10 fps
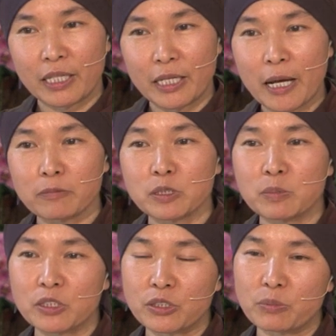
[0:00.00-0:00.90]
It helps
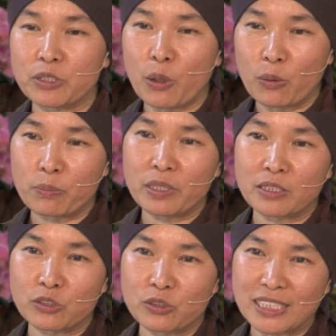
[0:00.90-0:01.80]
me to be
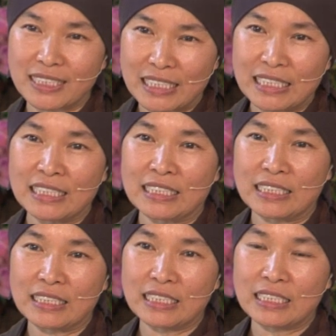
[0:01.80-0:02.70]
open to see
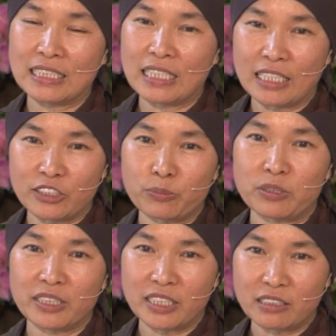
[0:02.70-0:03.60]
and to
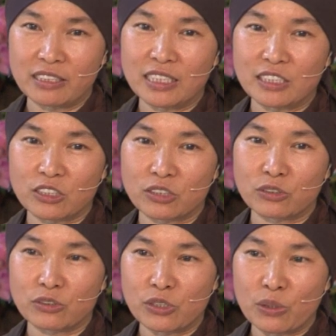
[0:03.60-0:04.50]
be curious
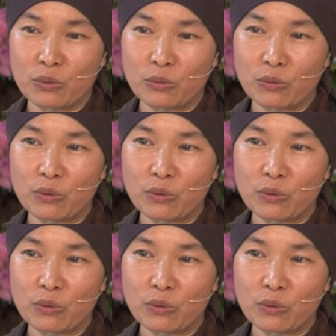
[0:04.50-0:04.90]
to know